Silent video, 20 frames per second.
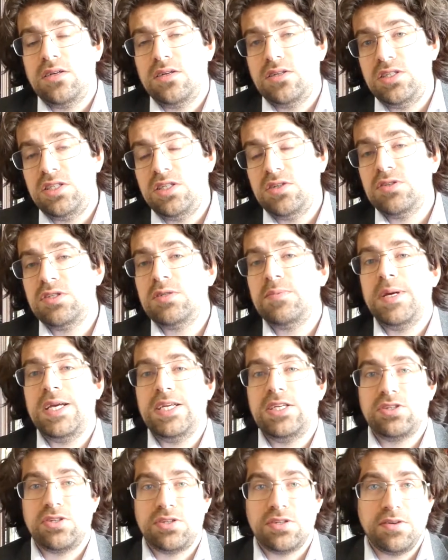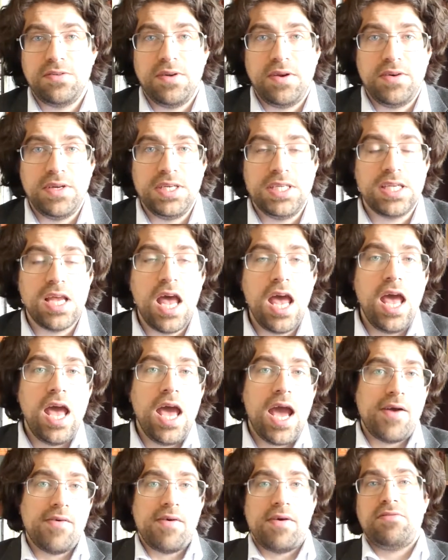geospatial queries.
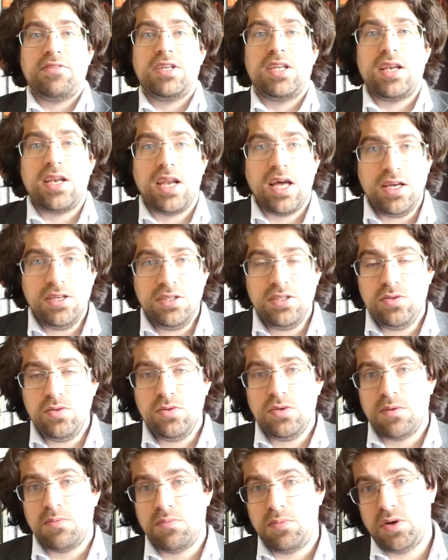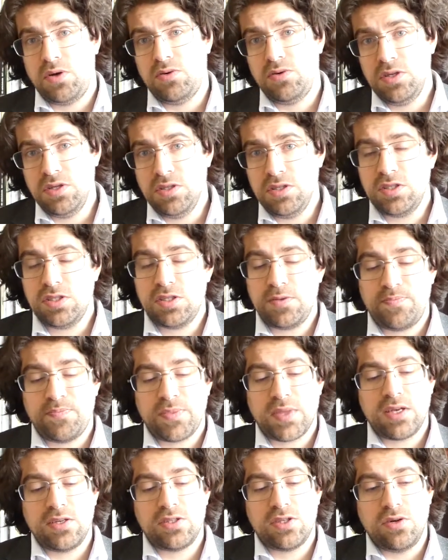However, the last two components,
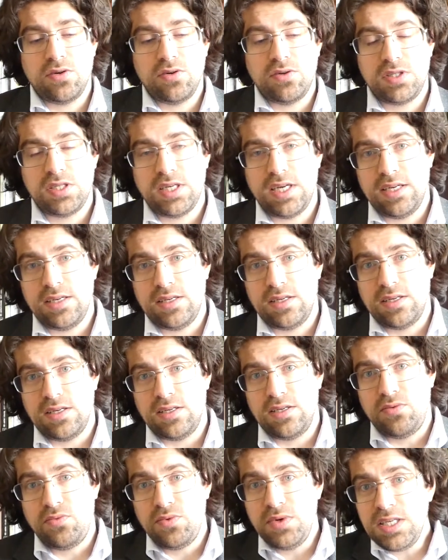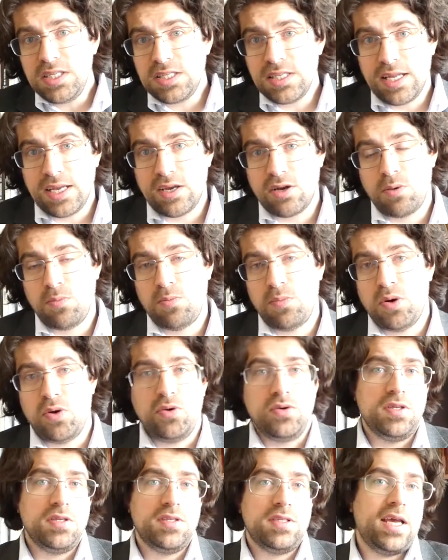so say the reasoning
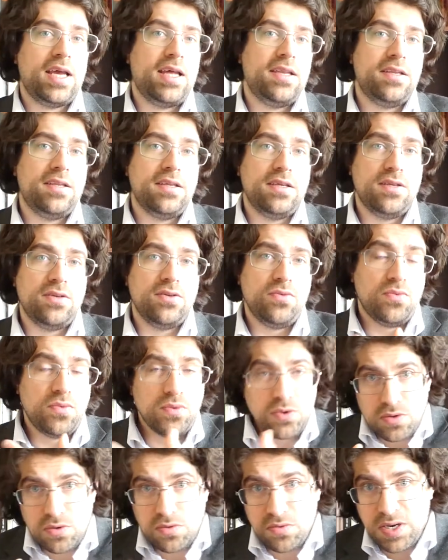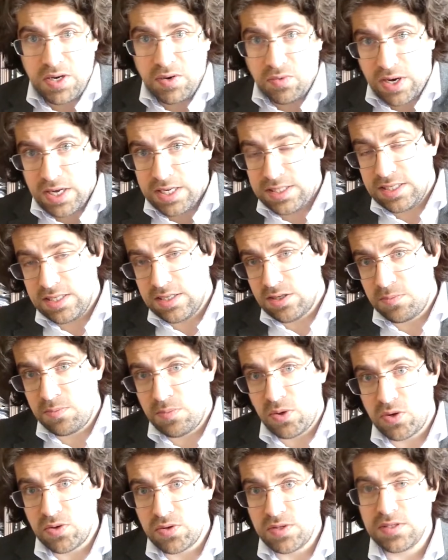component and the rule rewriting
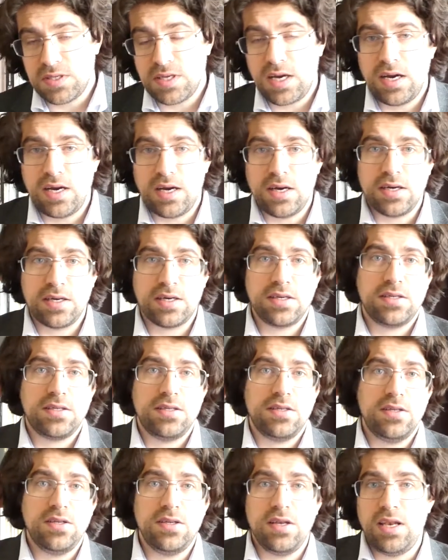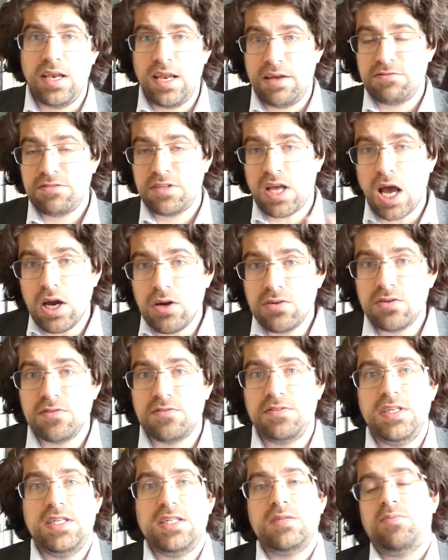component, are left out
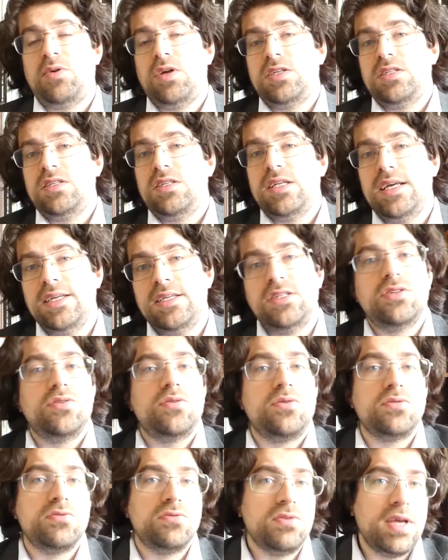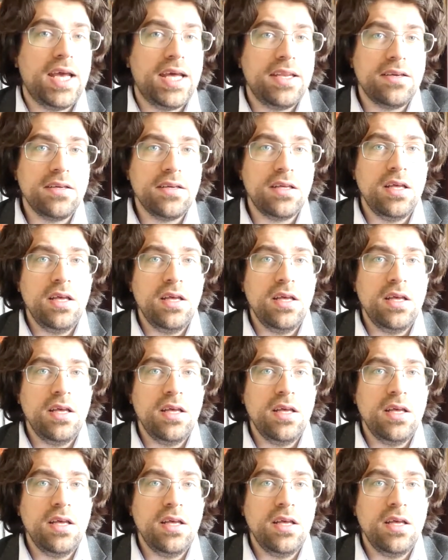of this presentation altogether,